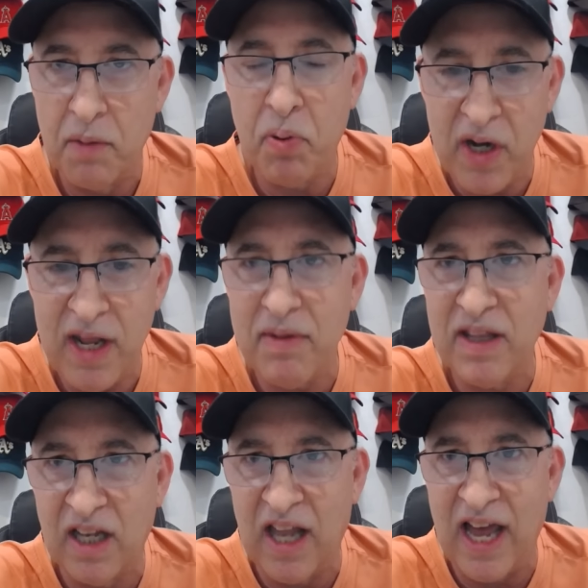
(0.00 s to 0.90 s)
Put him
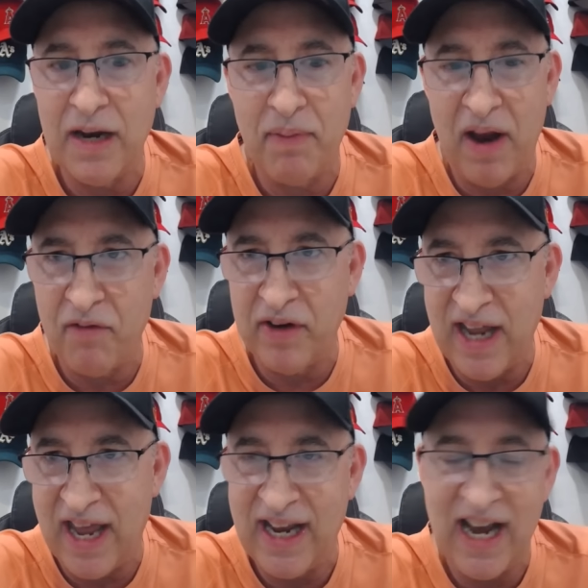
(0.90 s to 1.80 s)
in the lineup every day.